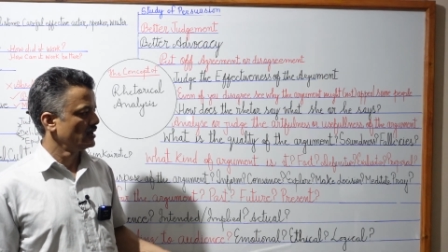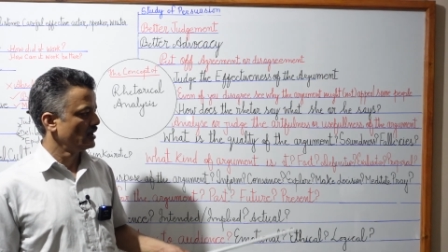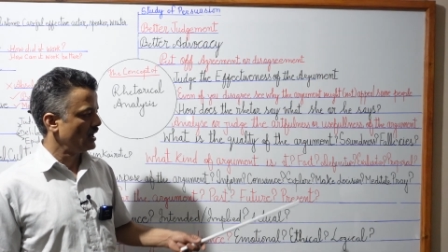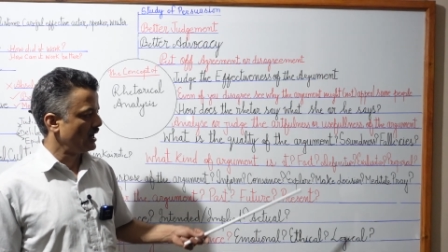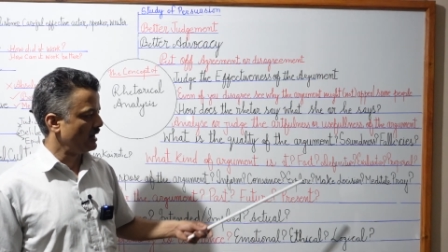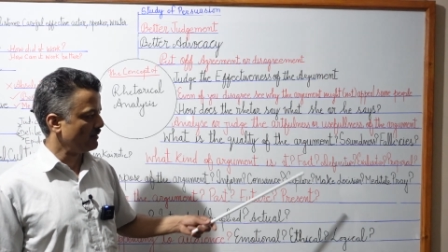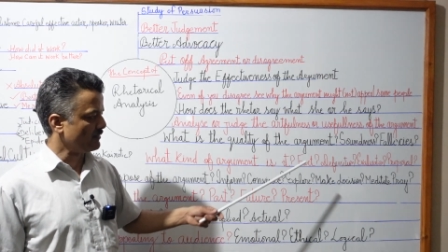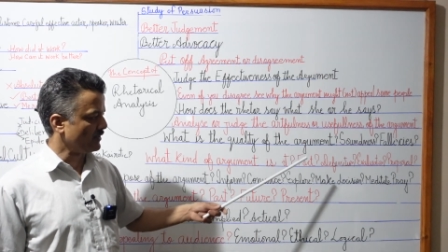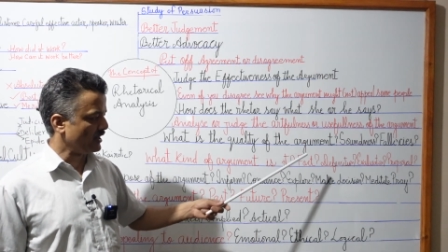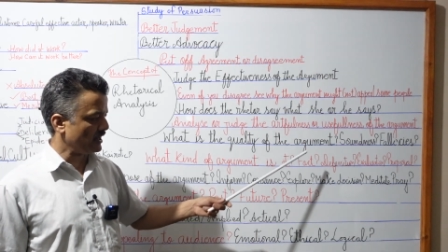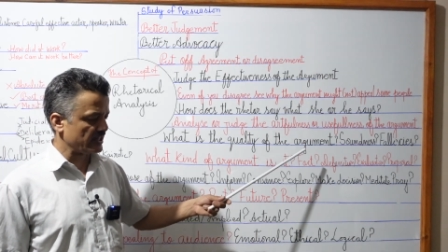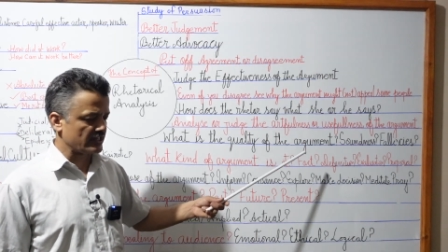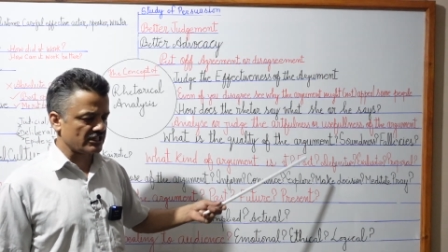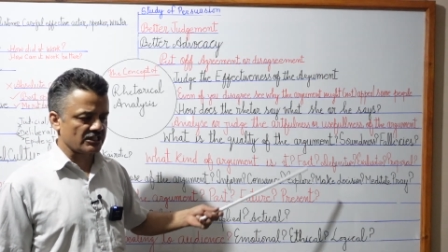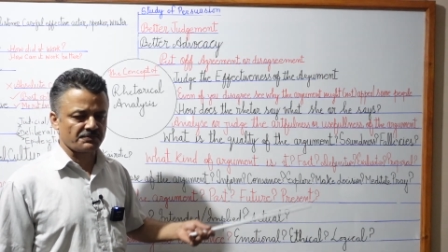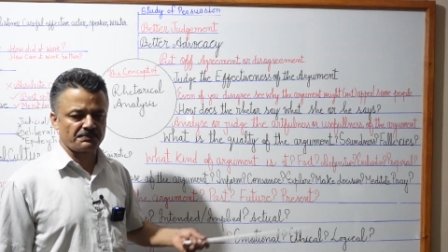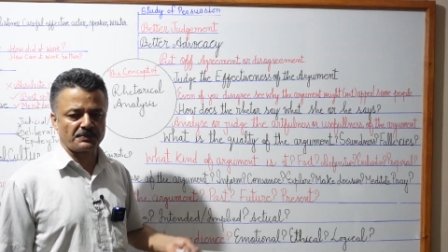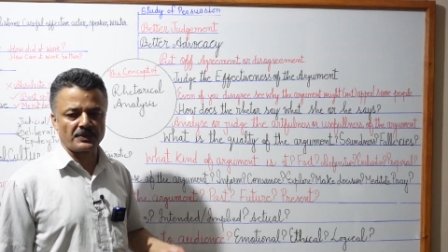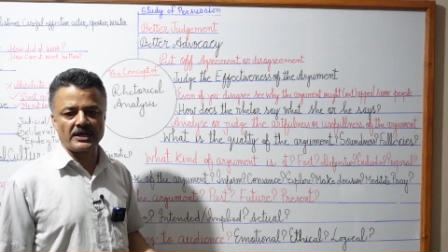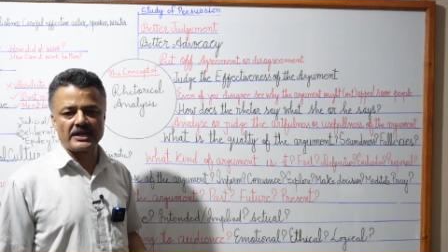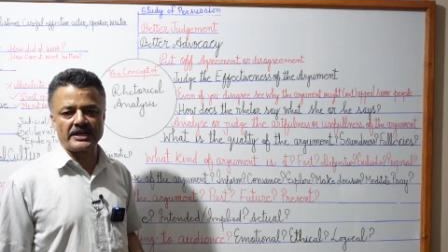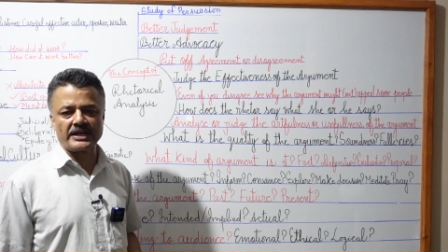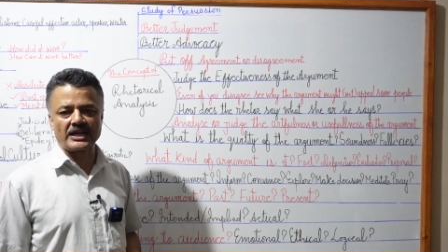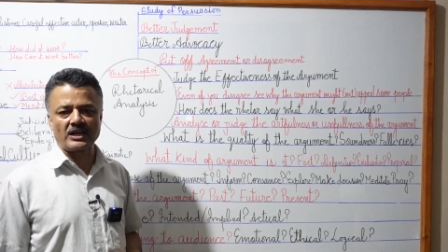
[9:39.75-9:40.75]
I'm not
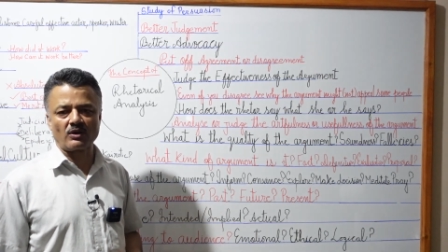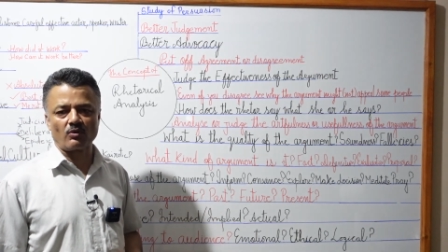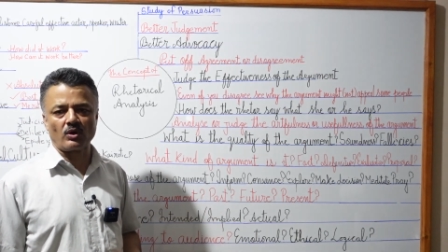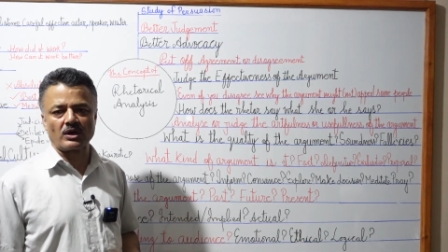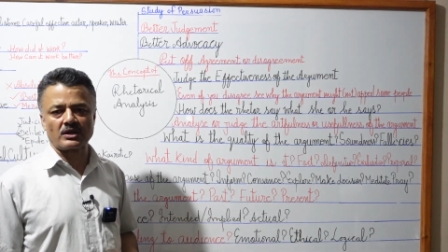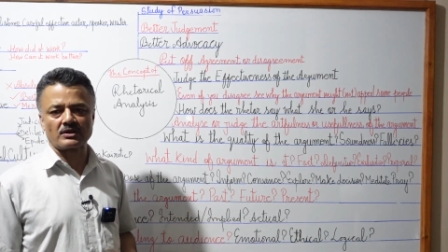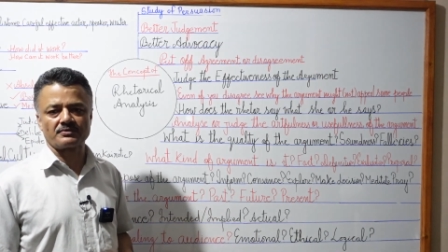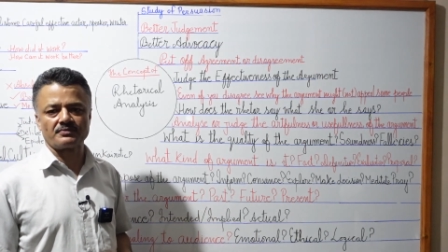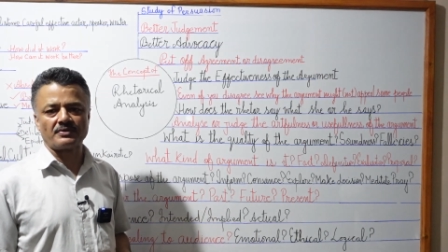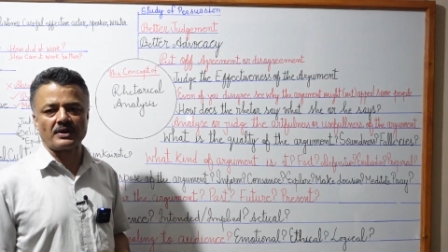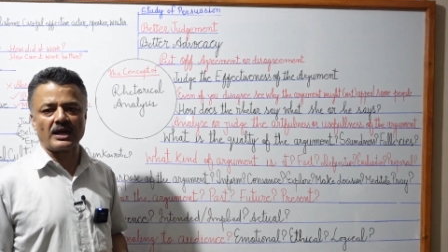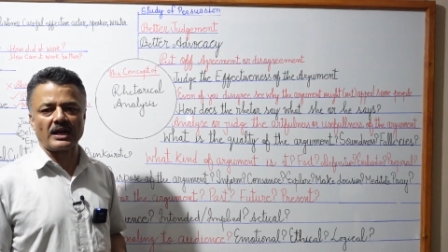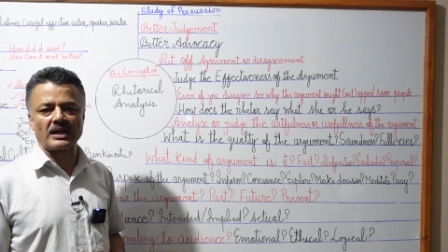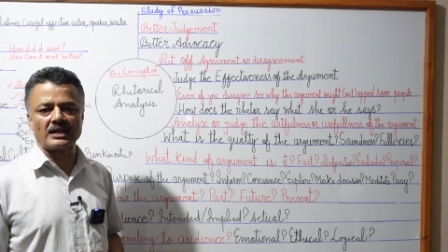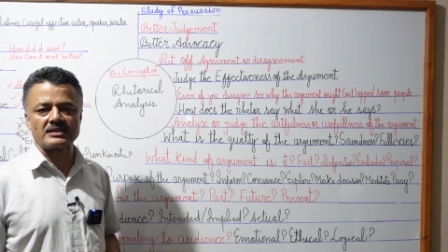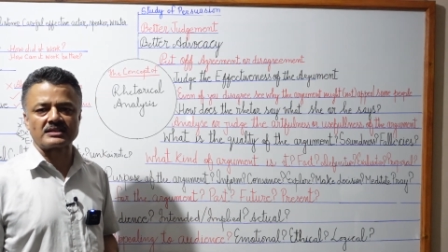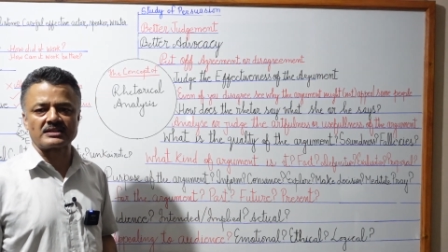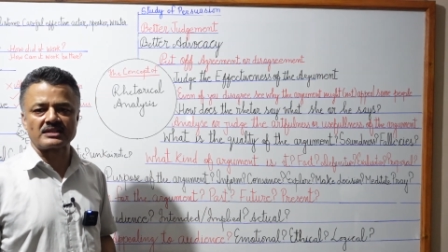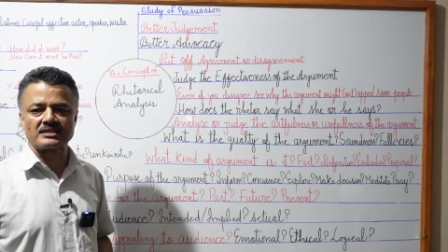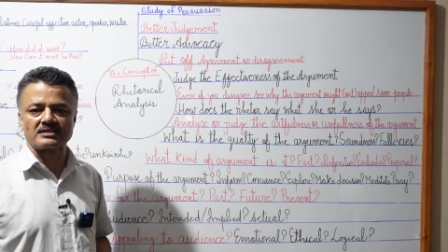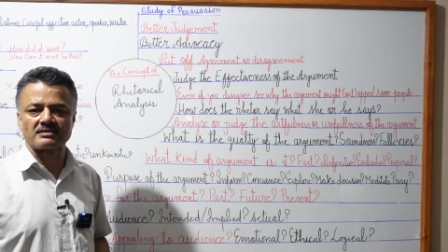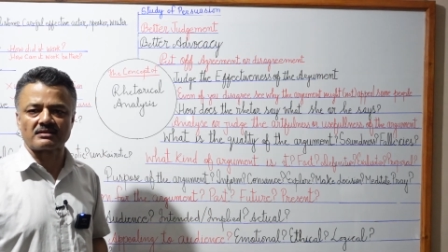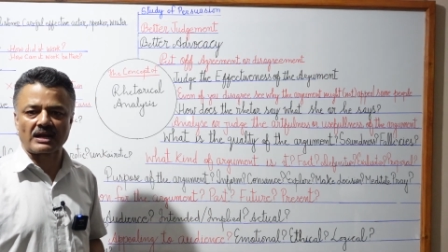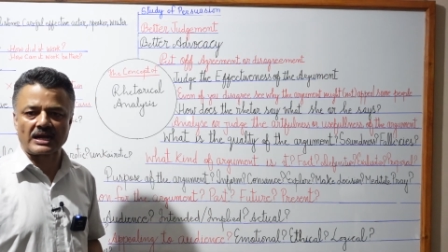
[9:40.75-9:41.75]
explaining what
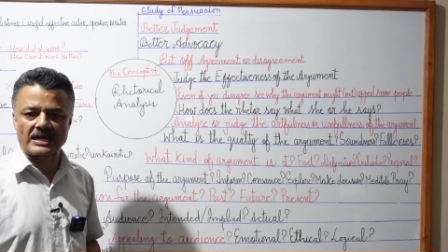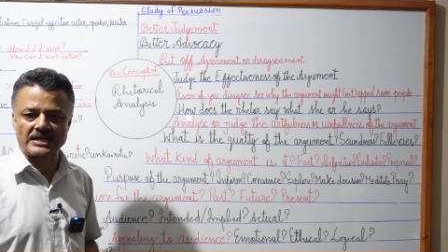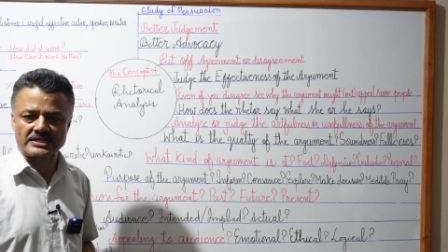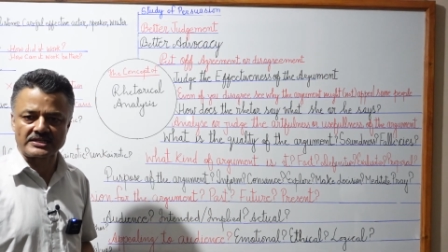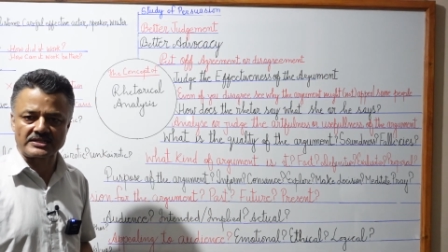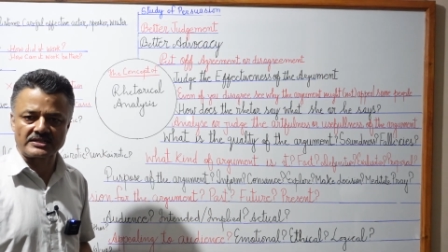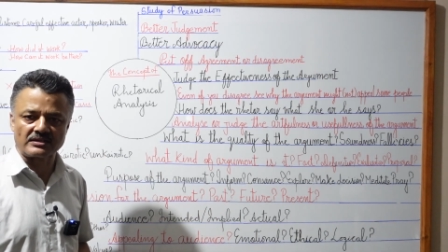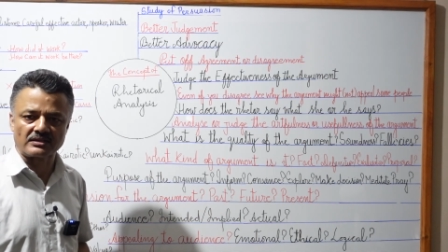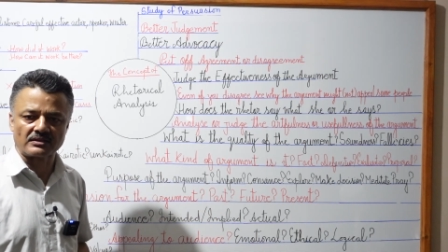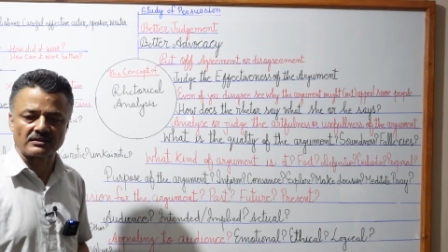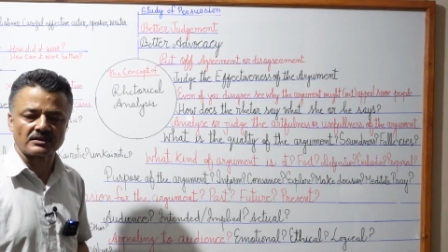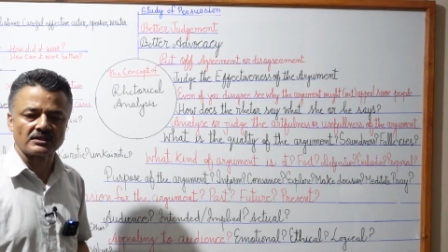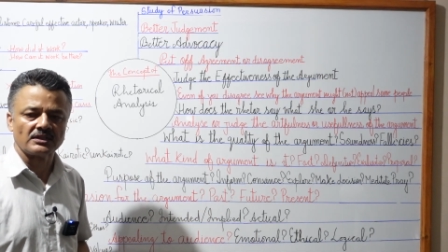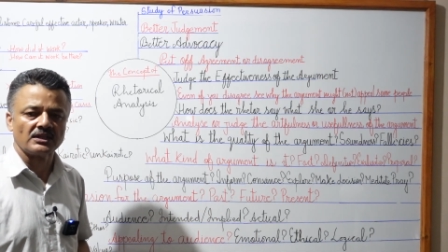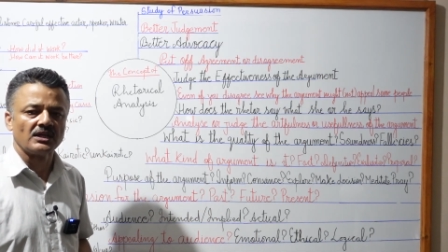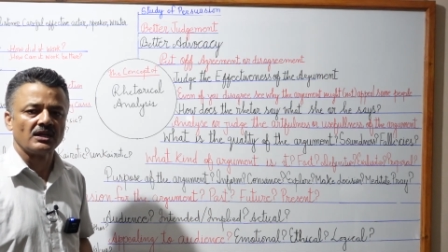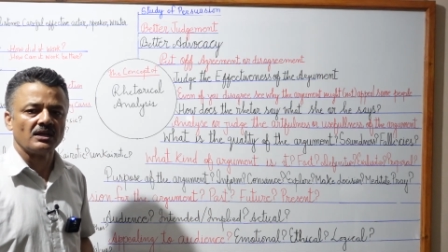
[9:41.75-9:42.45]
fallacy is right here,